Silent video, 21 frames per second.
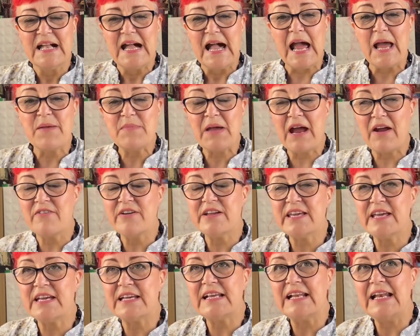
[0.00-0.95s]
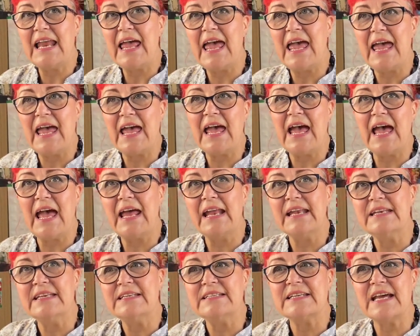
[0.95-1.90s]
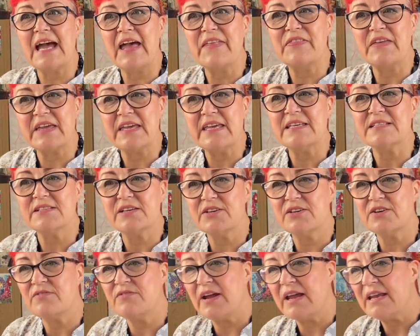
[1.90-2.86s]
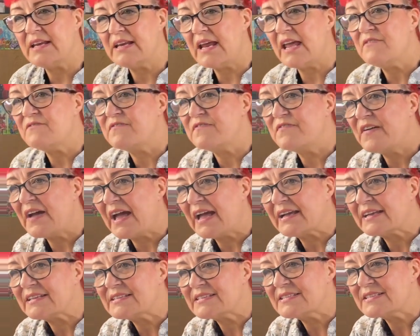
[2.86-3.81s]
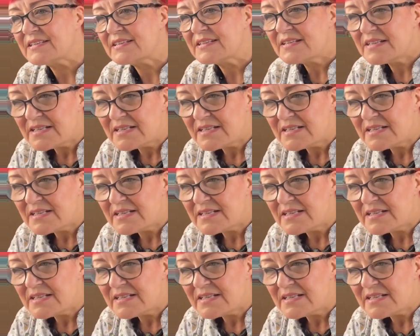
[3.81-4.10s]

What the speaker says: I'm Harrogate Claire, and I think it's going to rain. In fact,